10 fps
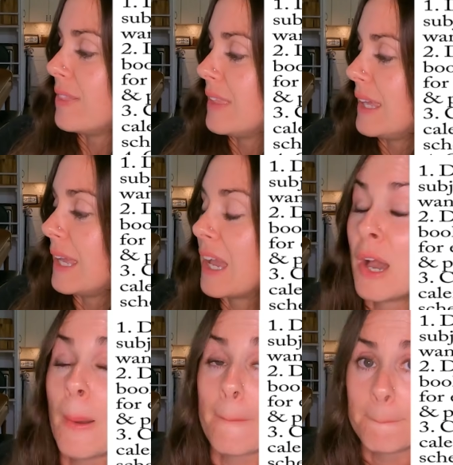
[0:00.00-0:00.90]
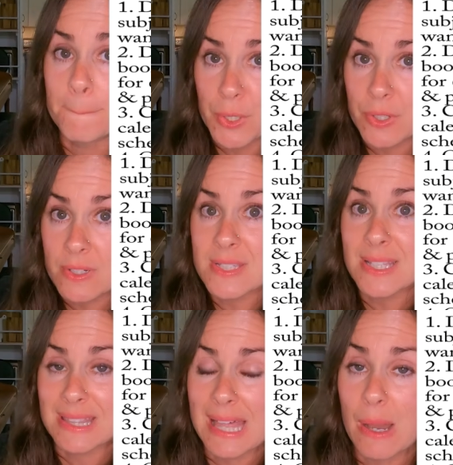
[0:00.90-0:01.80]
the books
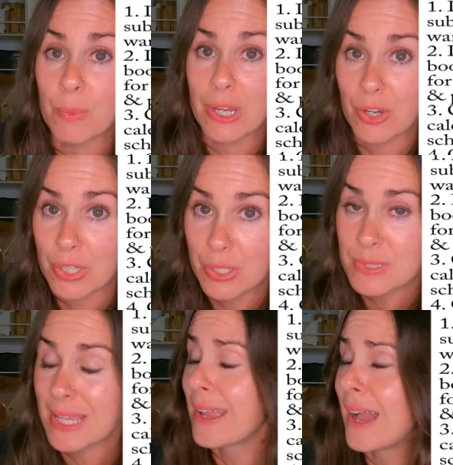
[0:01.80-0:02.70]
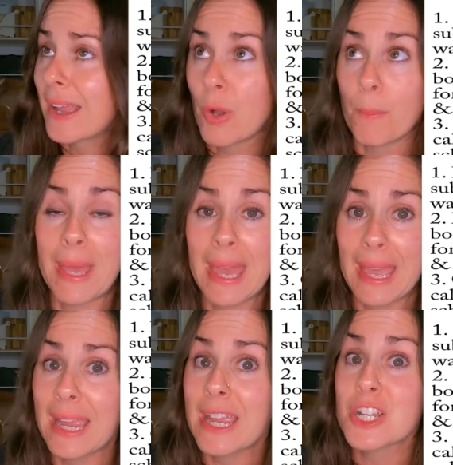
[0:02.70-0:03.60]
that we are using. I go
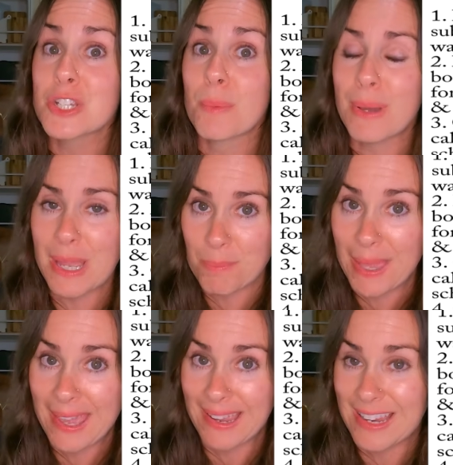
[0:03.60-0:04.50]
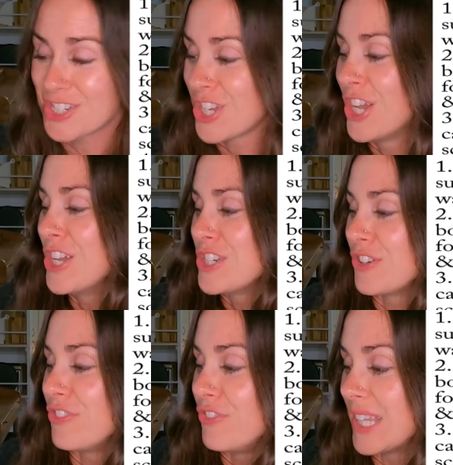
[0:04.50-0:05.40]
page by page
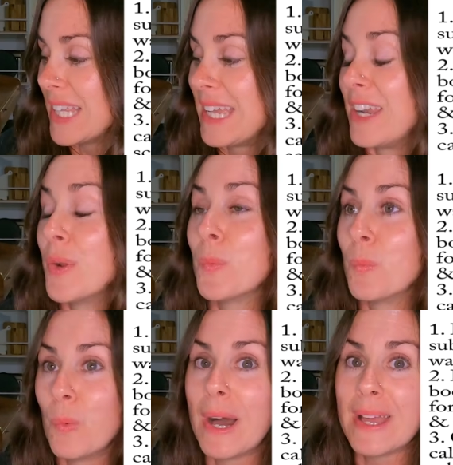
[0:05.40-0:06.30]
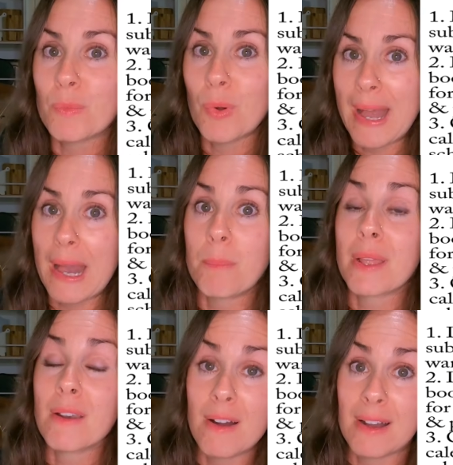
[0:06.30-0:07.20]
to fill in what will
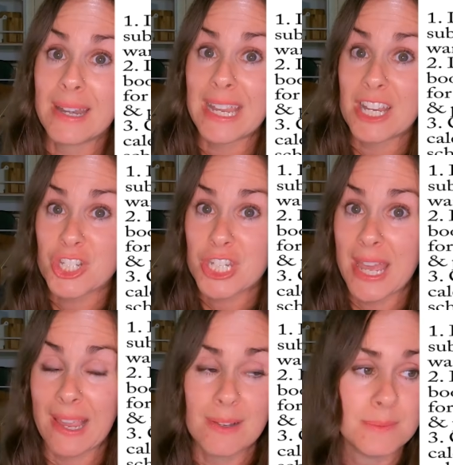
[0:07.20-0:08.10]
happen on each day.